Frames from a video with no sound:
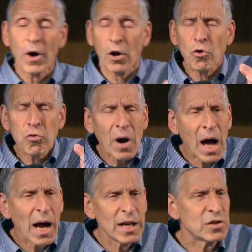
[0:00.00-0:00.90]
the
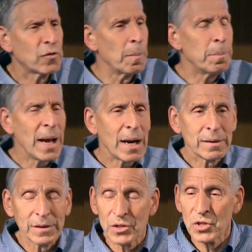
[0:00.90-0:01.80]
cries from
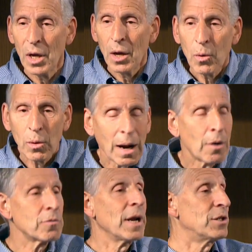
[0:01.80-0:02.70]
parents were
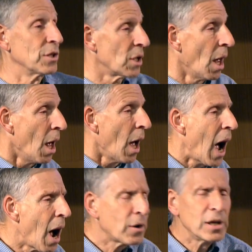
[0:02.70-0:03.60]
outrageous.
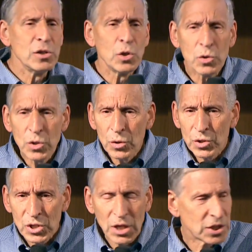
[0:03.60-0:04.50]
How can you
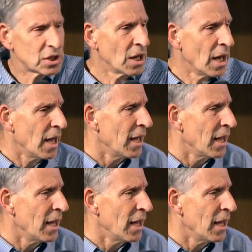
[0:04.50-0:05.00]
use this?